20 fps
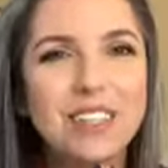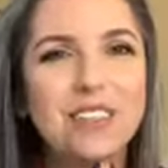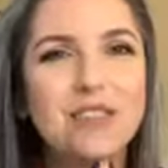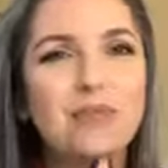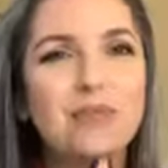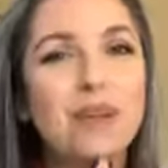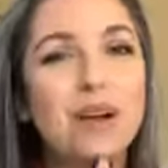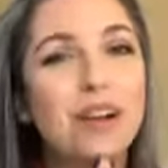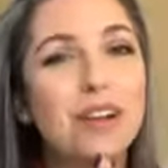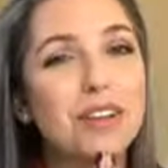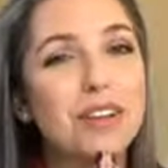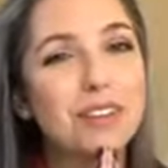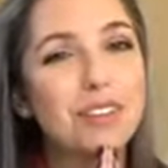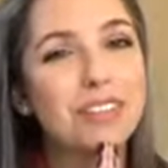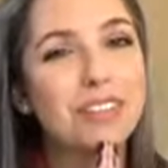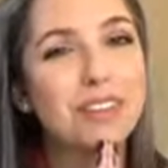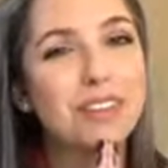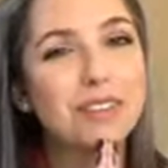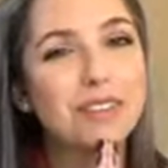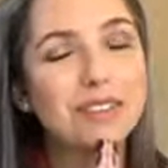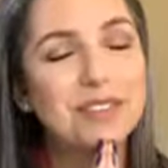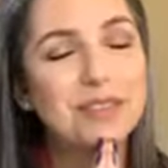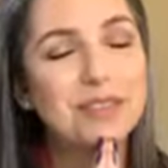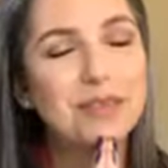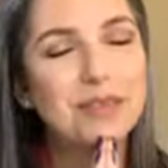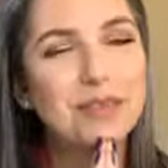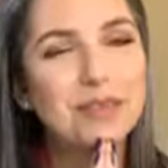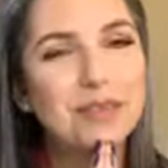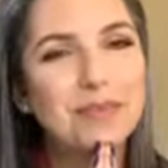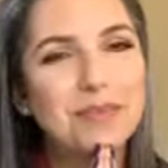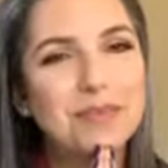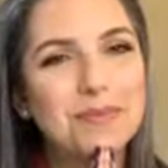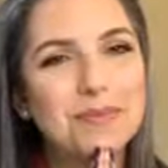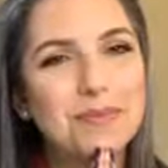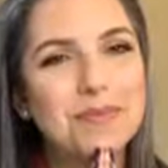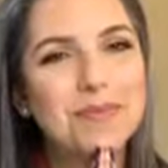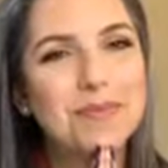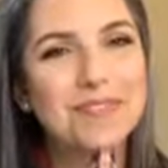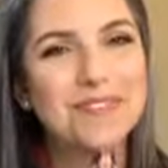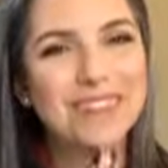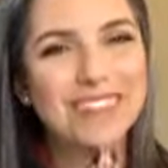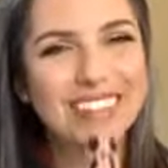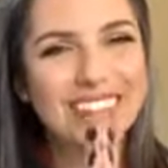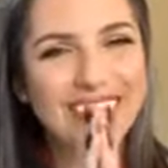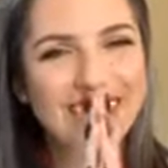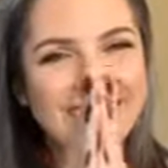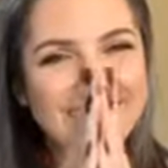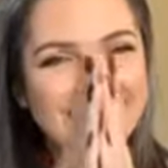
you've brought yourself to. And